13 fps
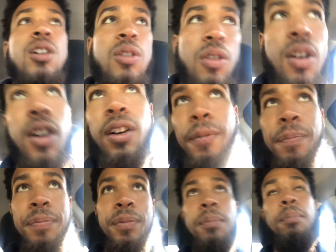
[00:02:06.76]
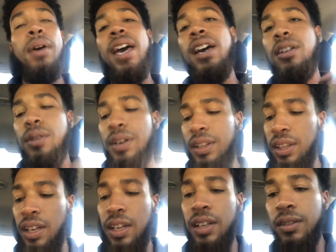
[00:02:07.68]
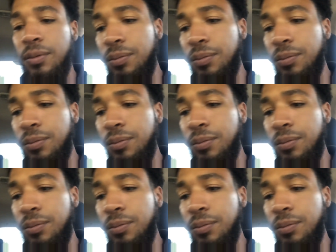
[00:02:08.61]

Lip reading: or beg or anything